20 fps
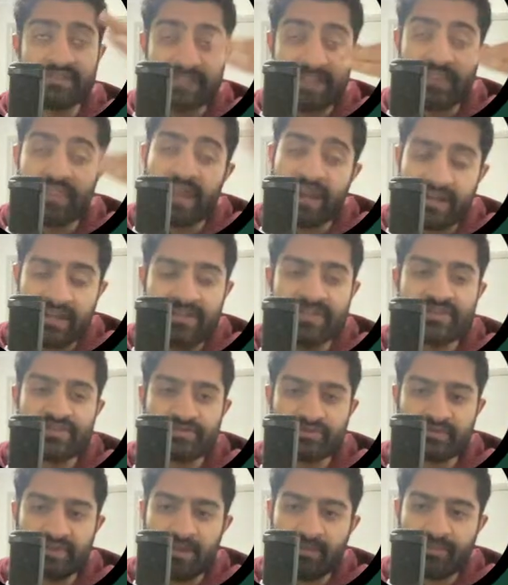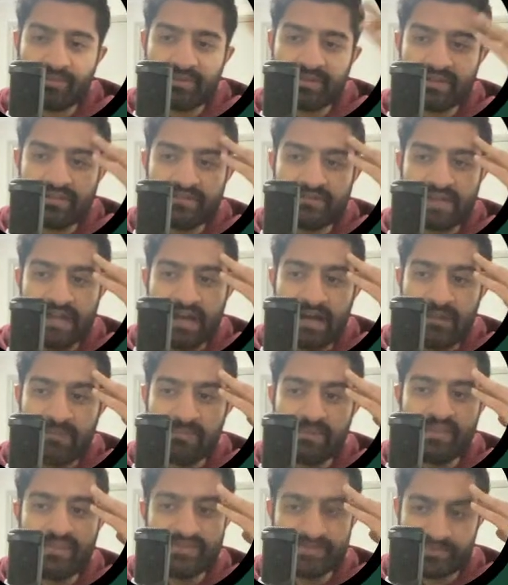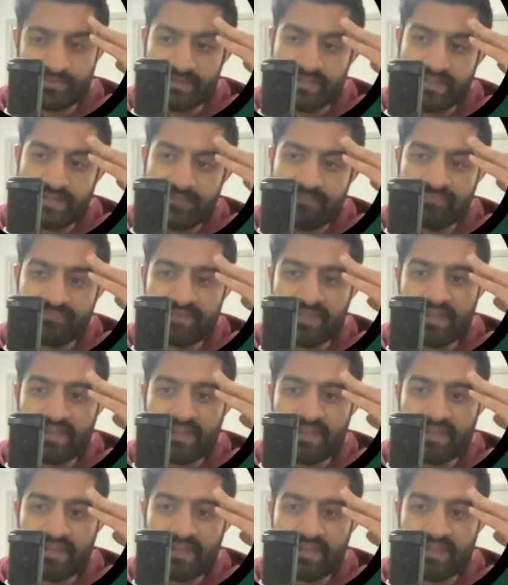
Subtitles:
get that additional number in this week.